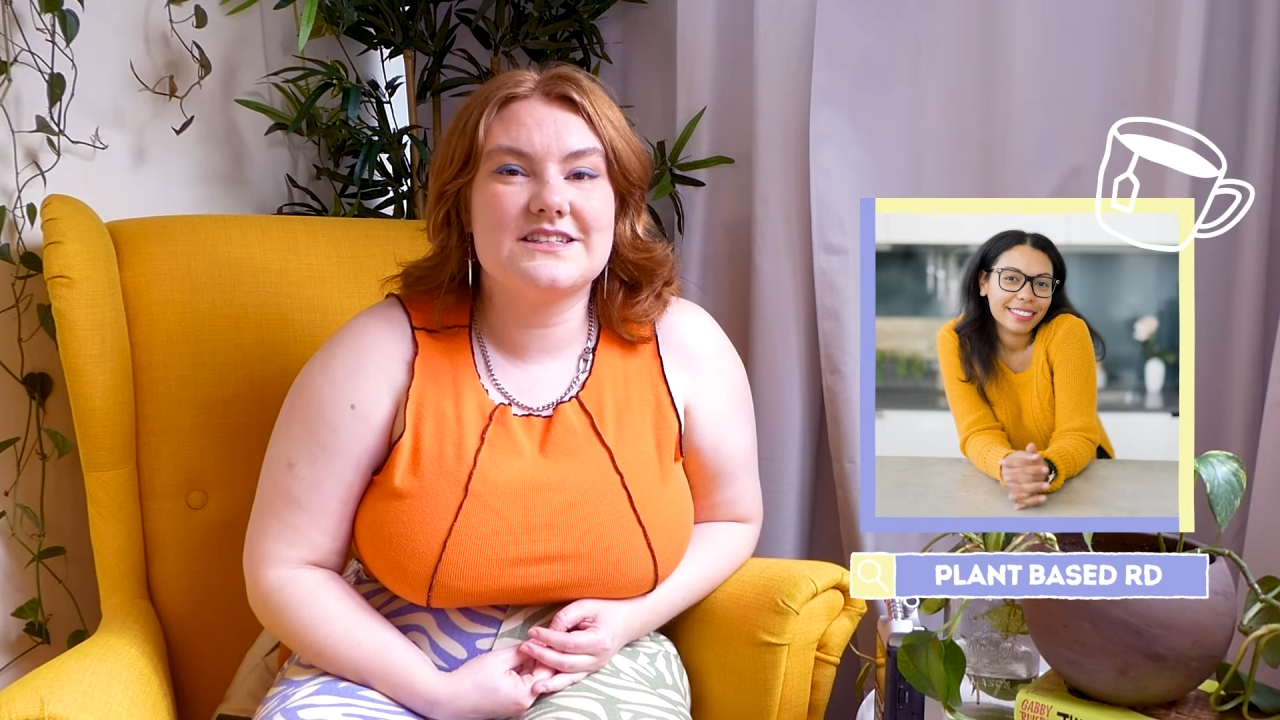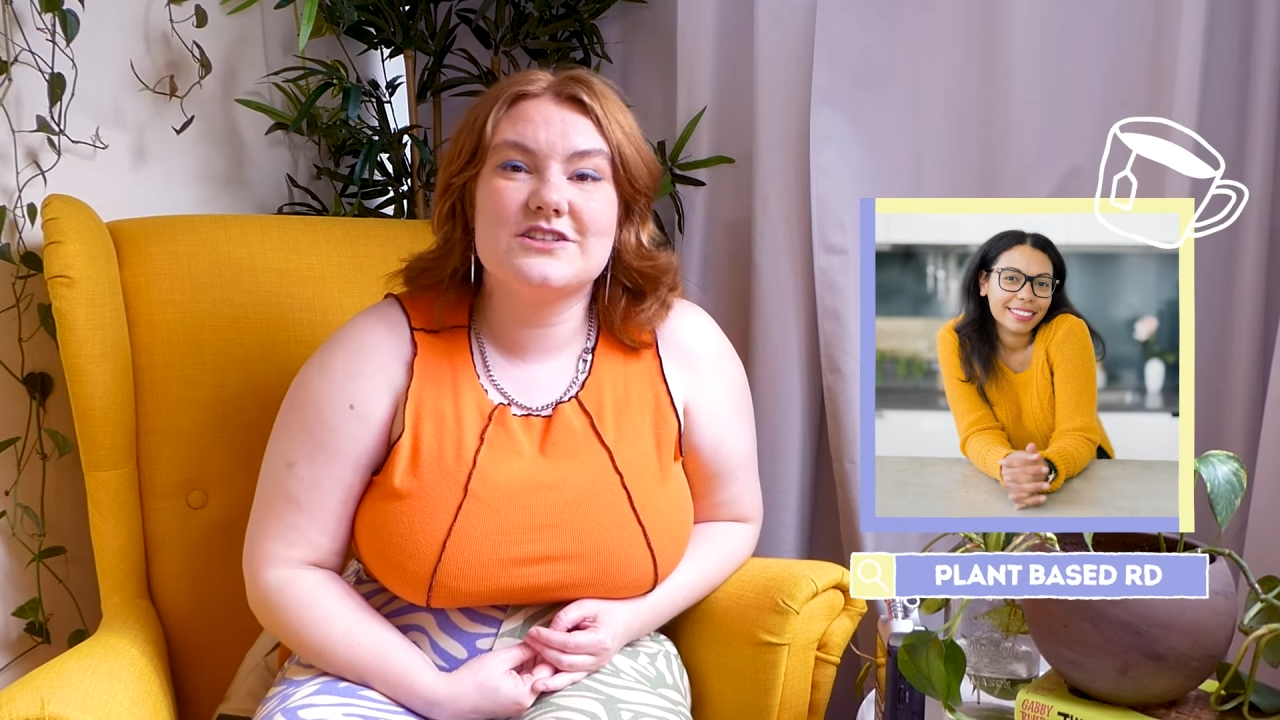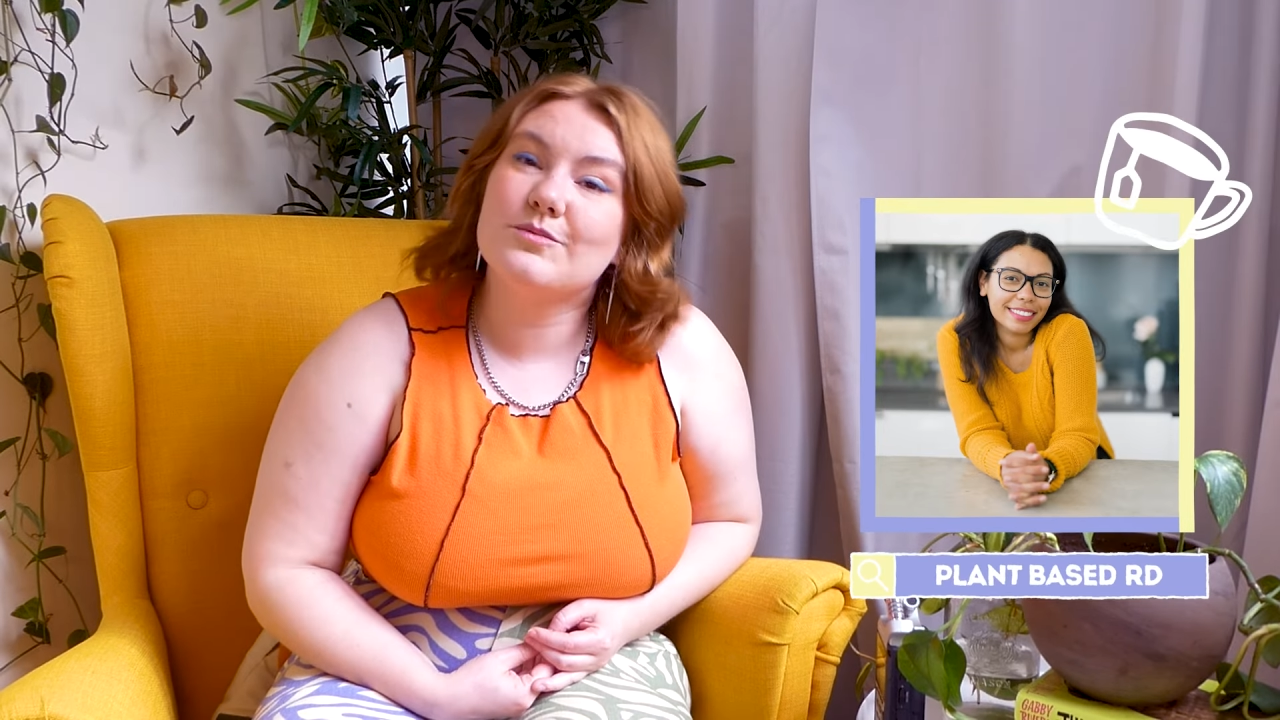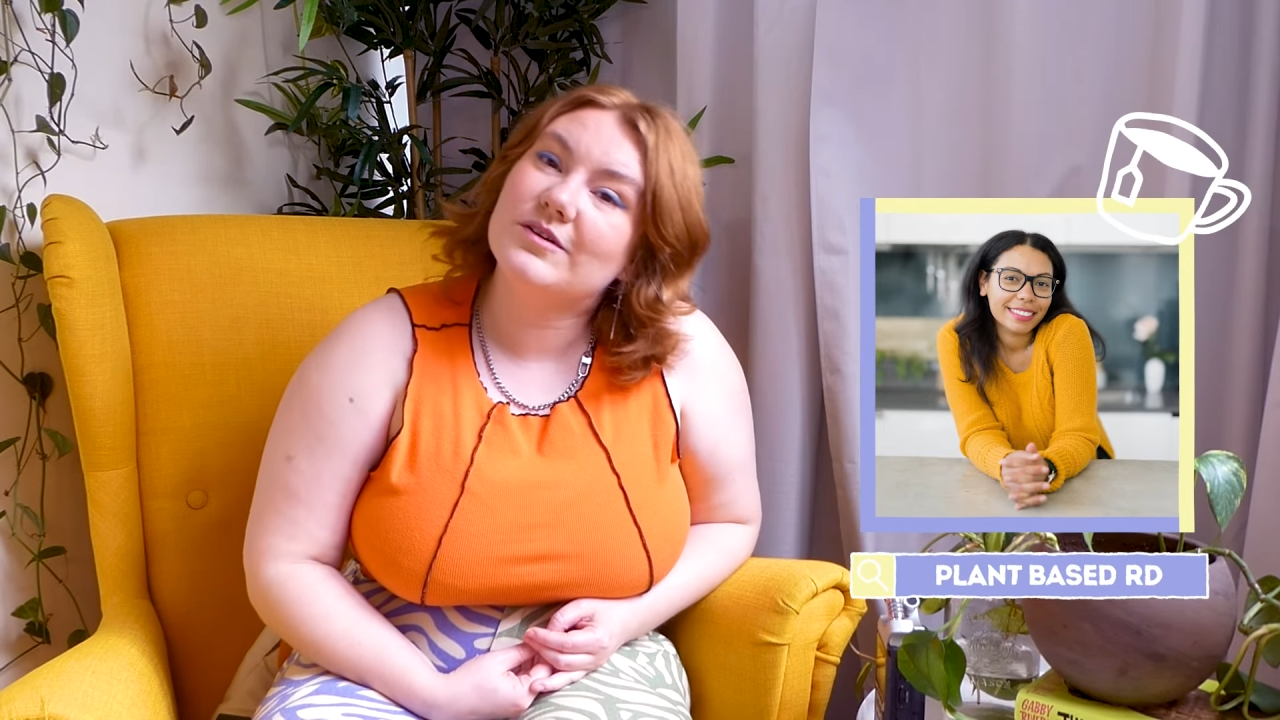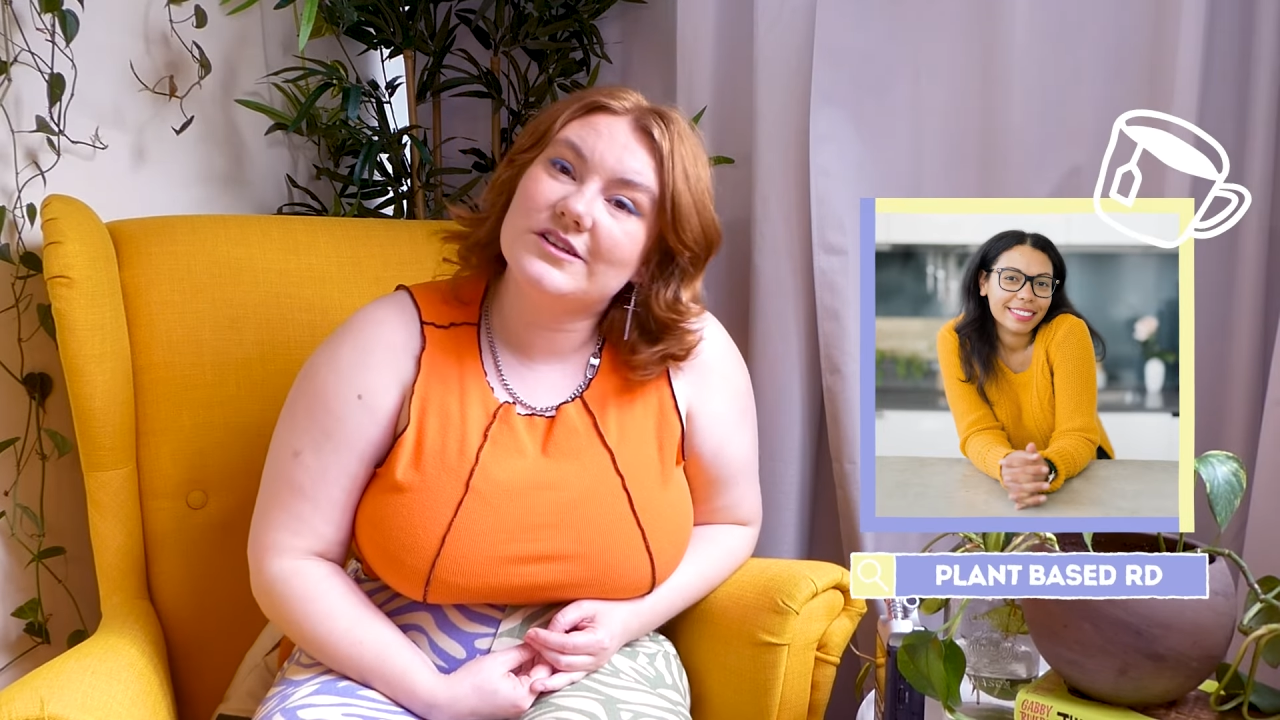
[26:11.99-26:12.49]

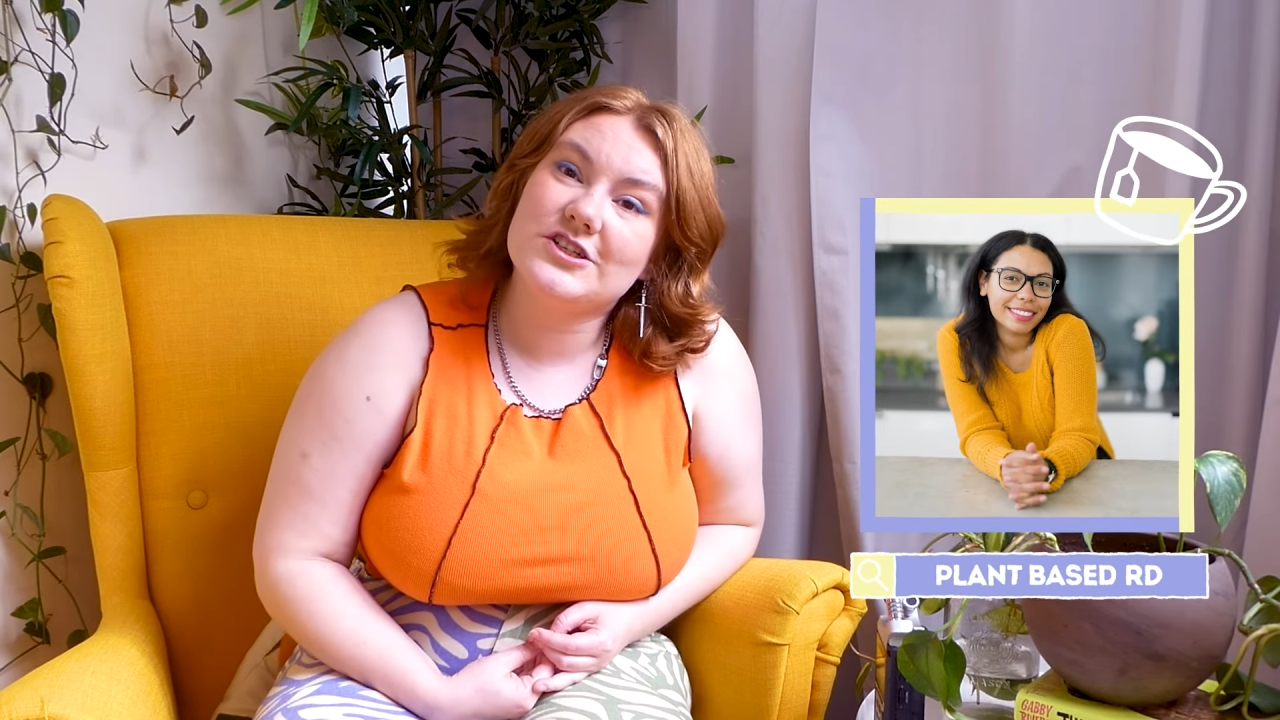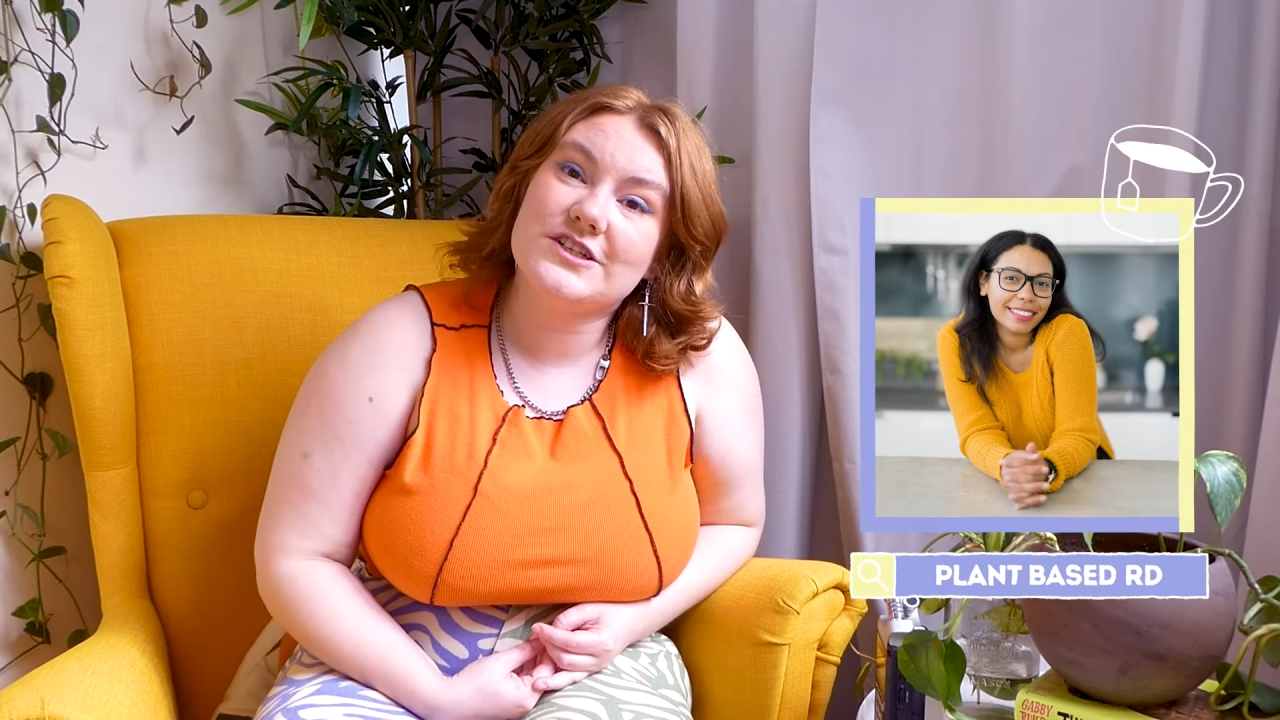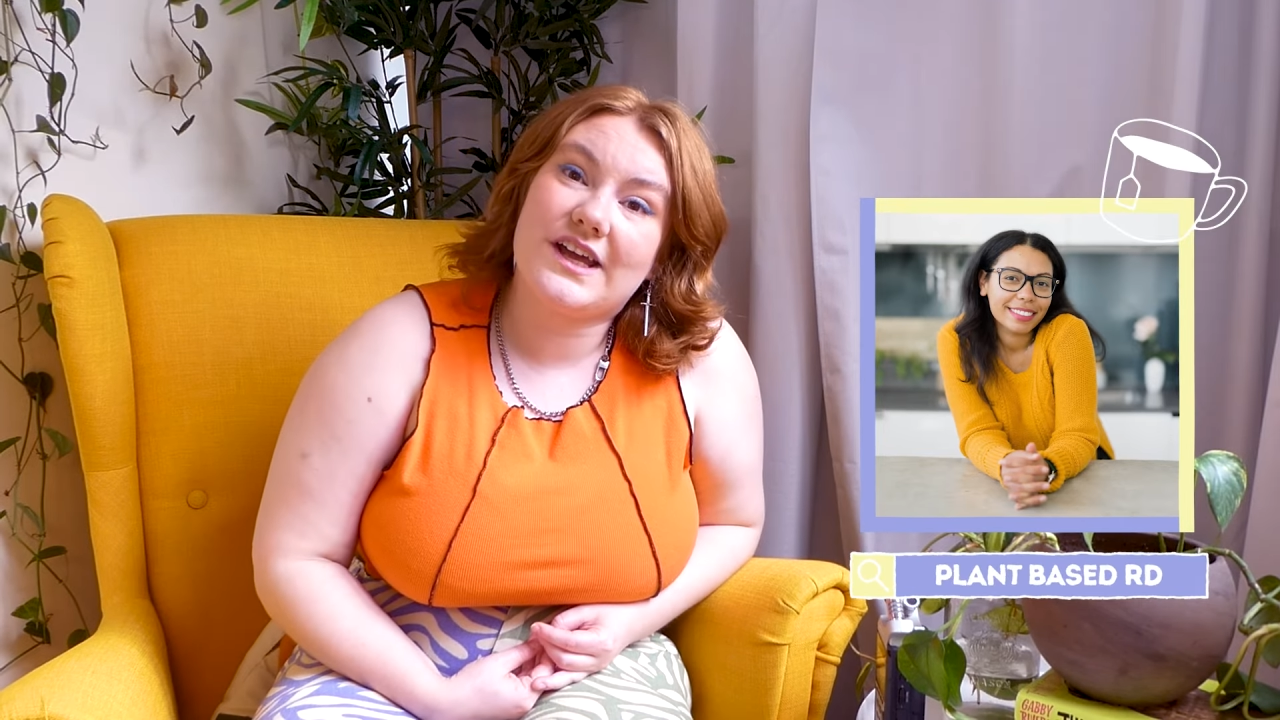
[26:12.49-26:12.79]
super delicious.